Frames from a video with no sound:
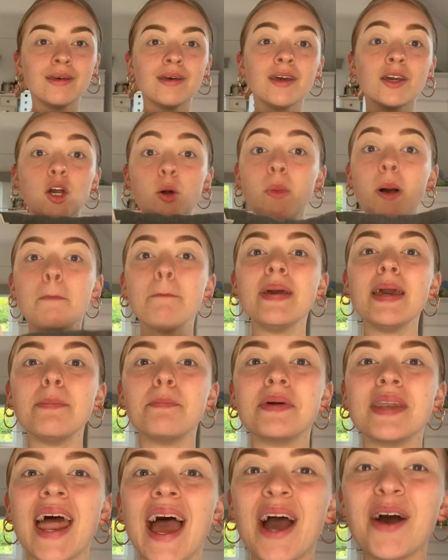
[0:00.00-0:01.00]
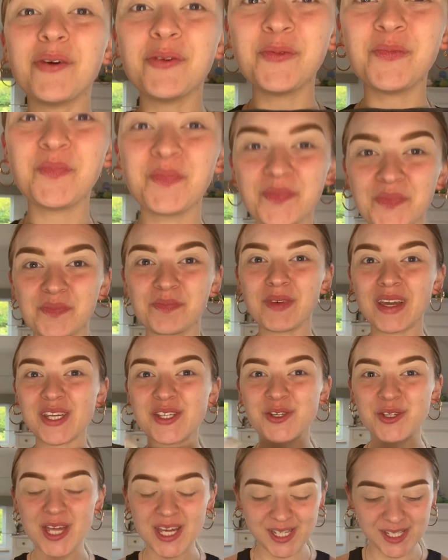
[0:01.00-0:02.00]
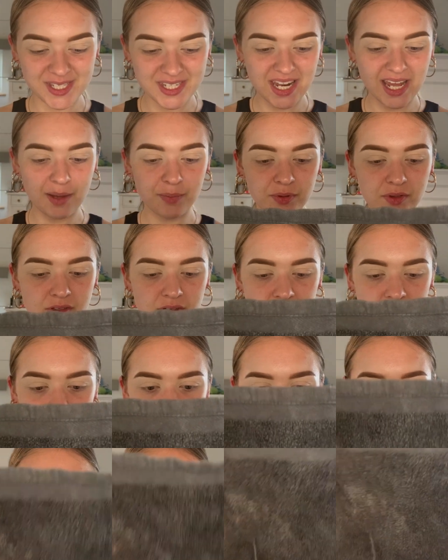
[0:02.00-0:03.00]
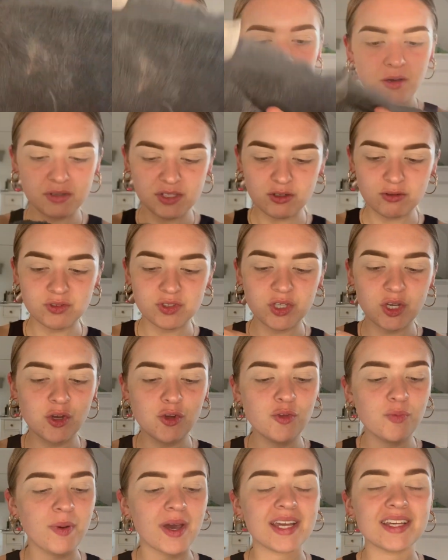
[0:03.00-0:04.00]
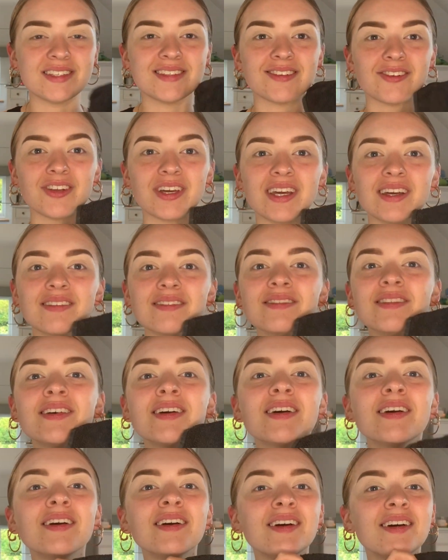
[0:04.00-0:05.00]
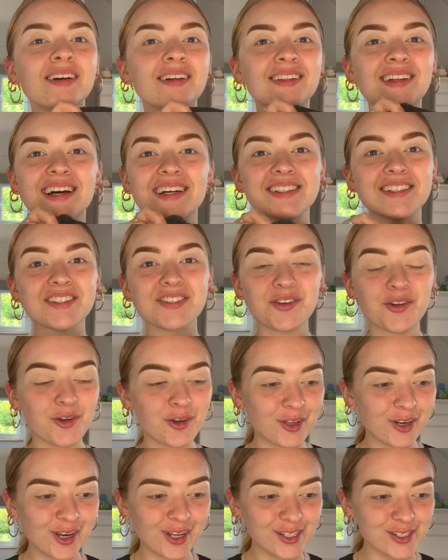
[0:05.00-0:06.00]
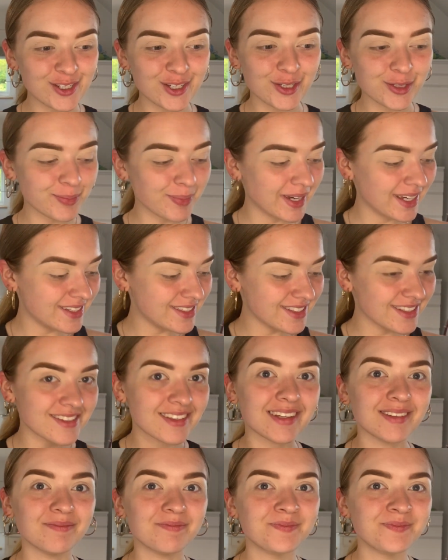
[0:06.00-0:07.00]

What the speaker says: Got my bib now. Make sure that doesn't happen. Oh, it's got toothpaste on it. That does not look like toothpaste, does it?